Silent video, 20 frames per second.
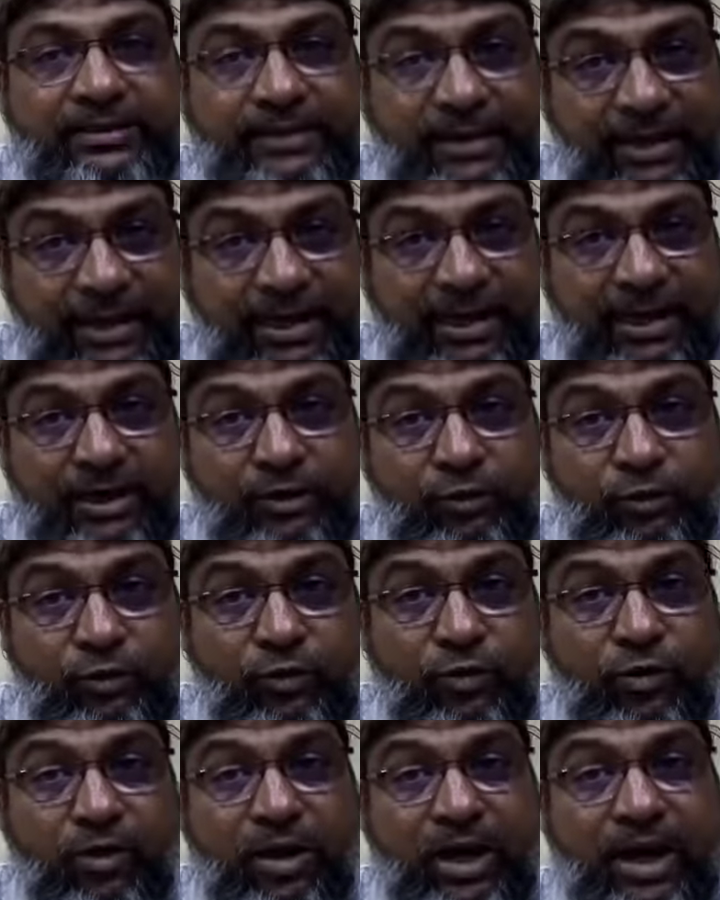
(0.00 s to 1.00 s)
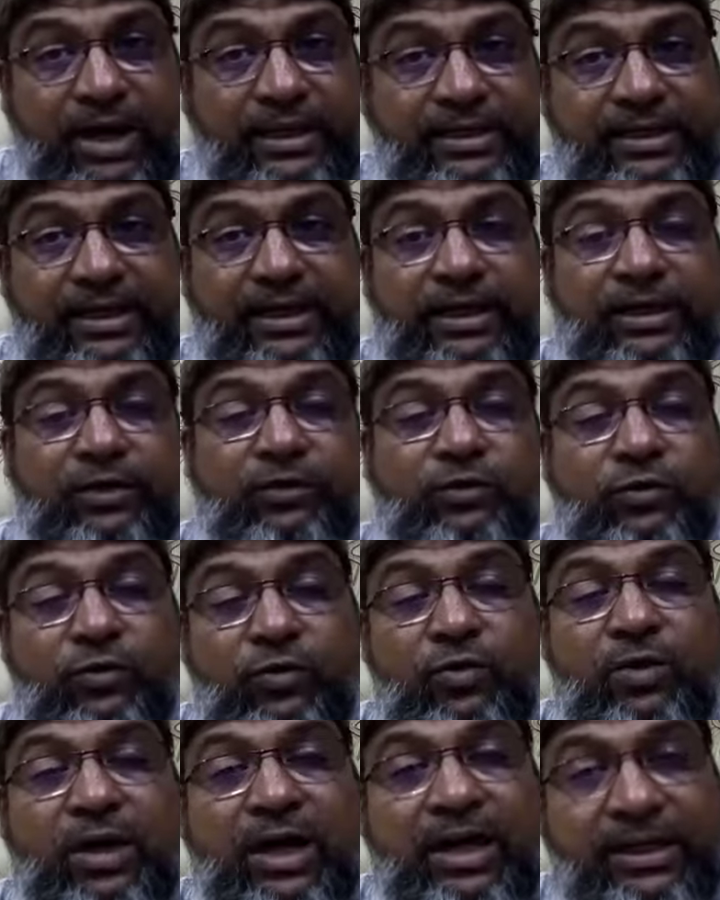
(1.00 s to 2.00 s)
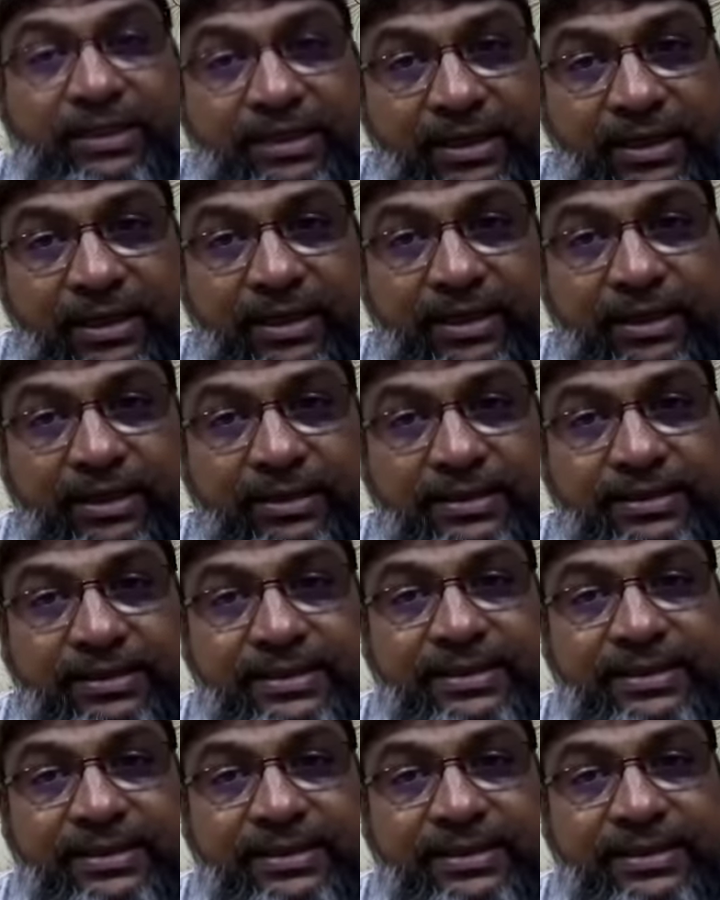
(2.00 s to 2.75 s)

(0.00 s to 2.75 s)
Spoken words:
Yeah, no other